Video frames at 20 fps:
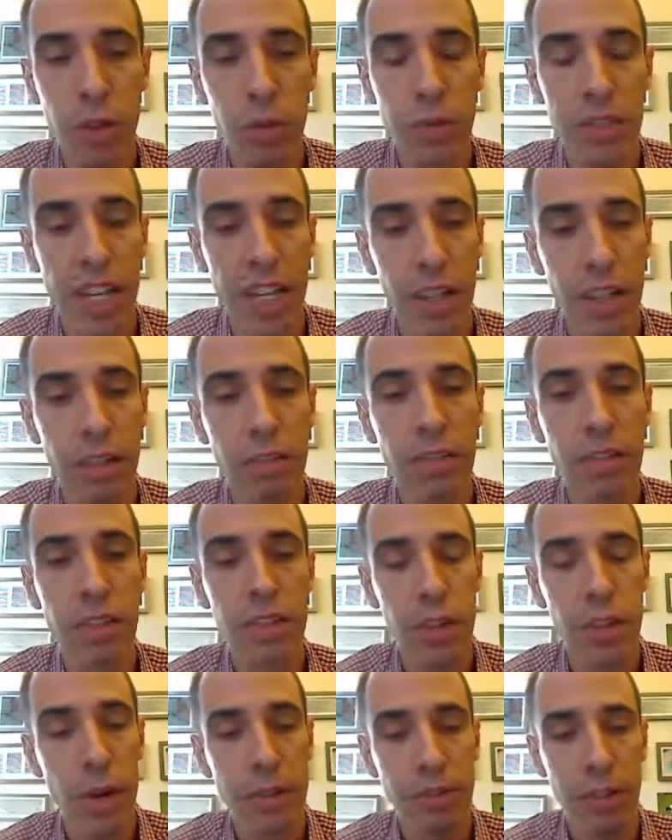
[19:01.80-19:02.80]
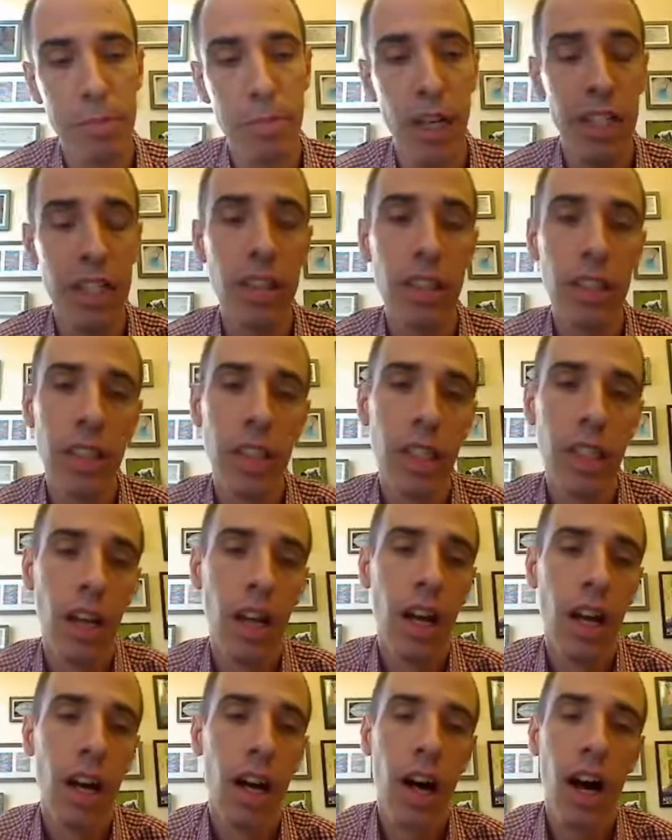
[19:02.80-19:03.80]
data to everybody,
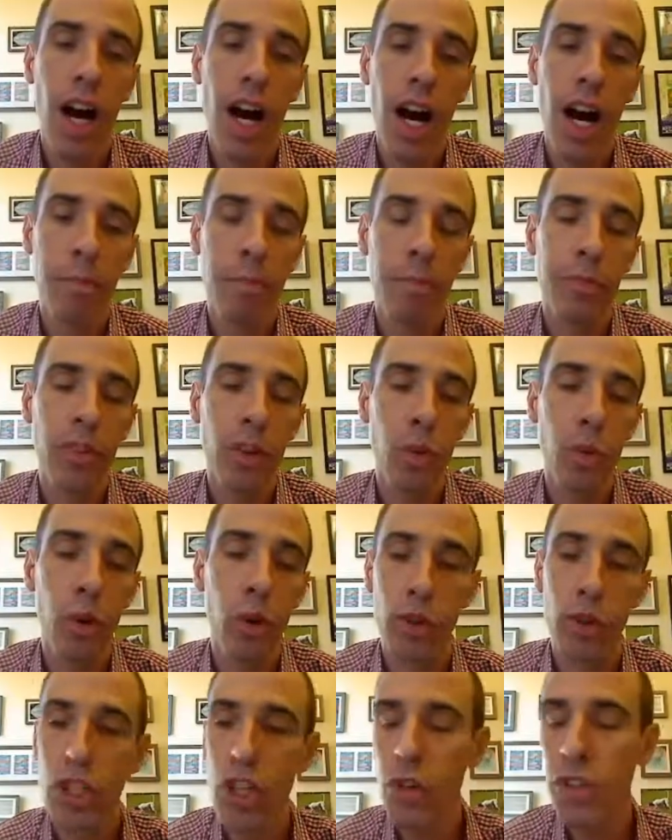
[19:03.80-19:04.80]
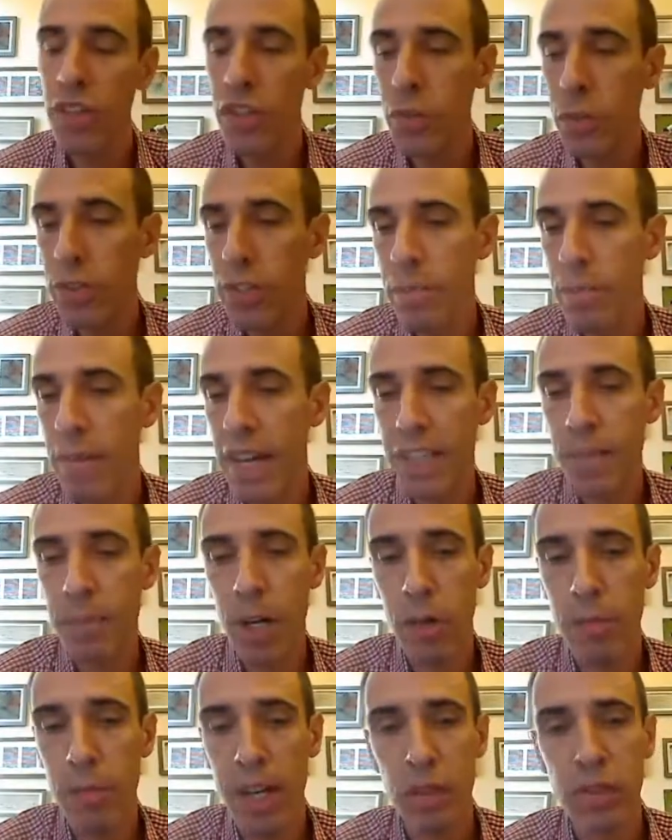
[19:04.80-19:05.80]
we'll show this with some
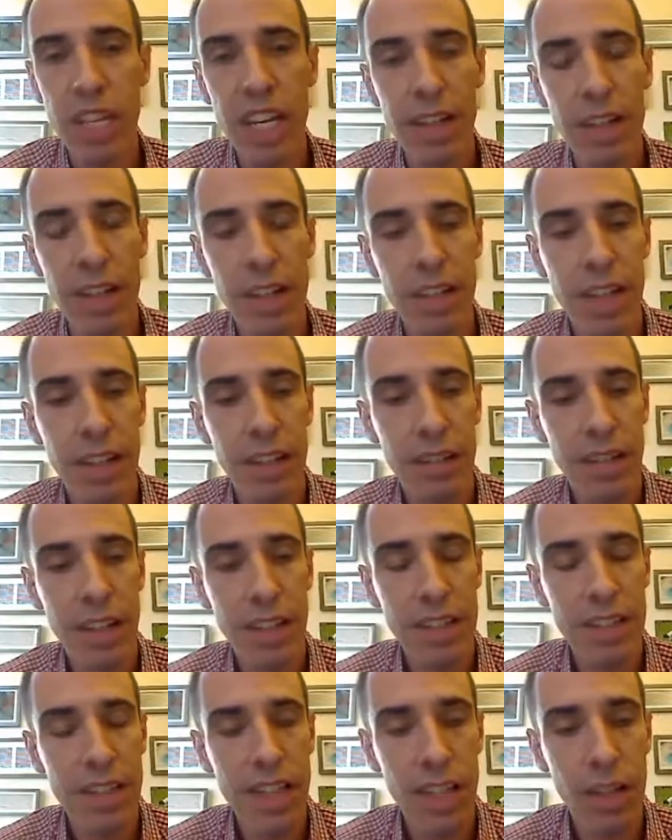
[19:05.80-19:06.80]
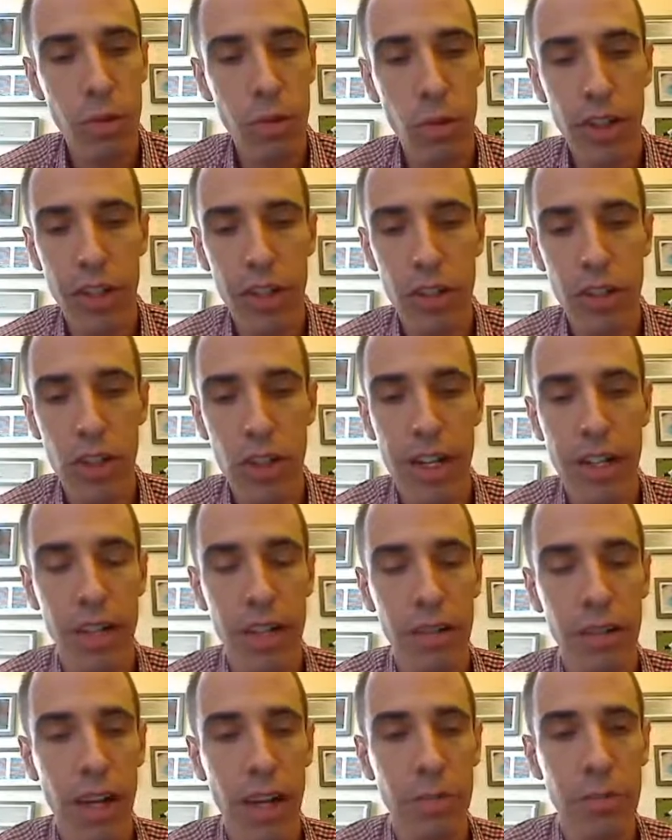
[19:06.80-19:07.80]
experimental data, and then in a second, we're going to try
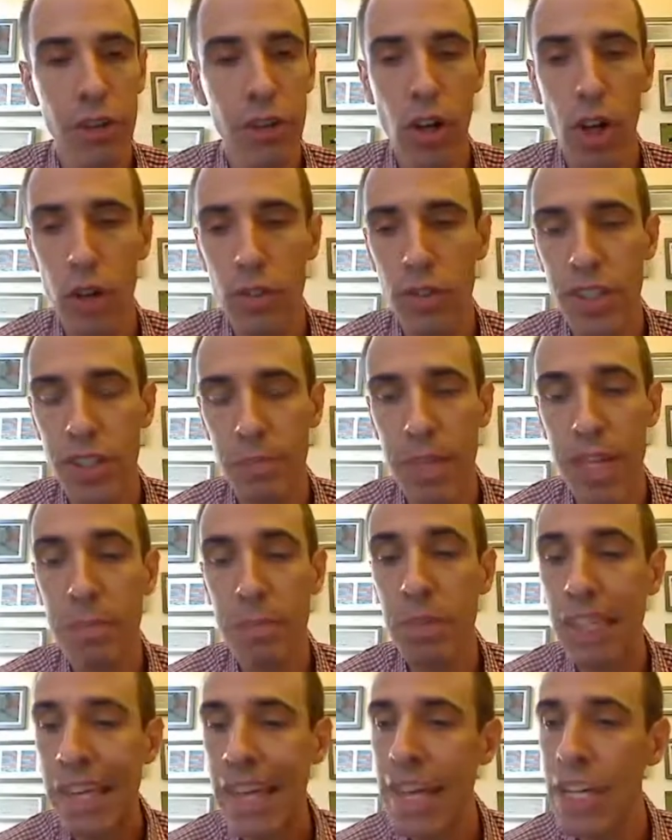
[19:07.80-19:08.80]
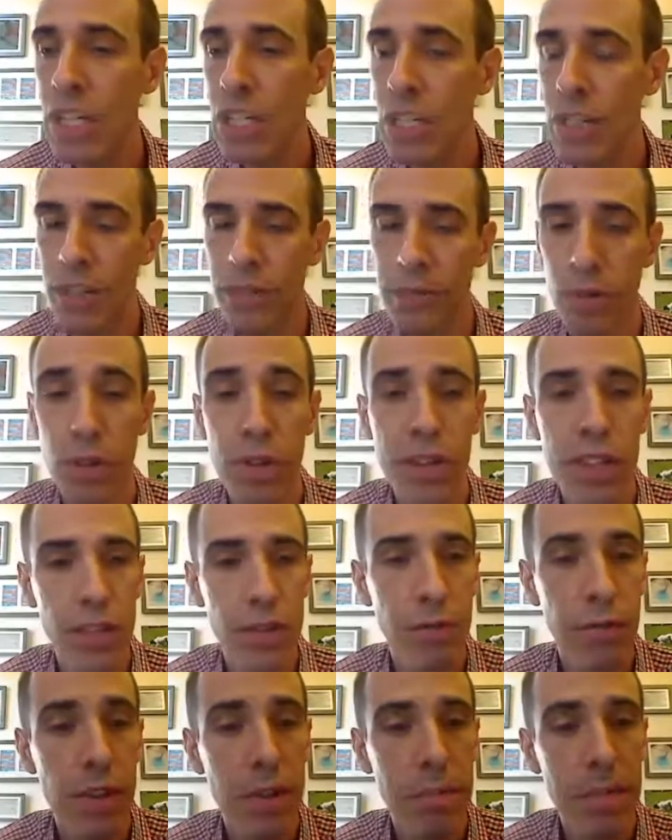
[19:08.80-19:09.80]
to draw some implications for this
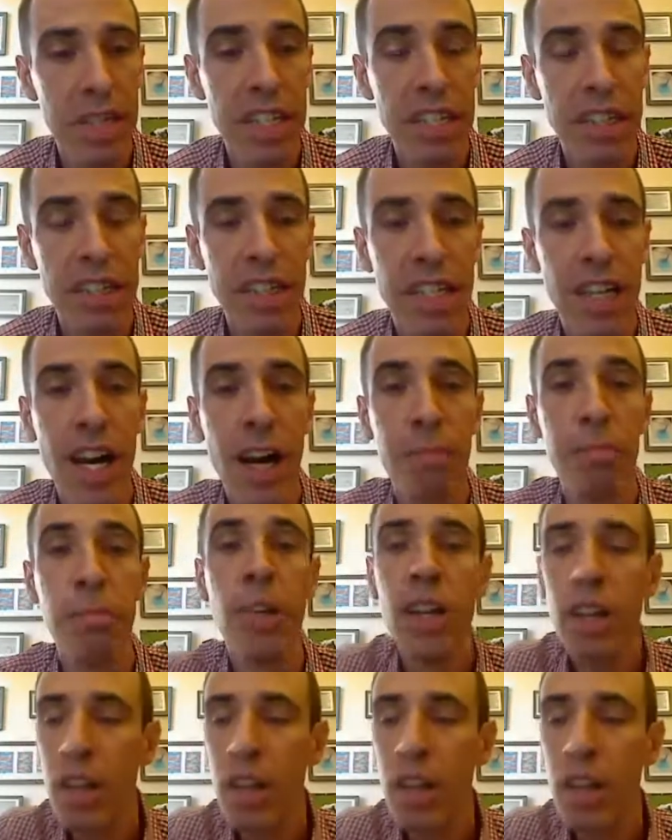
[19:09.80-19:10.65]
for the PETM.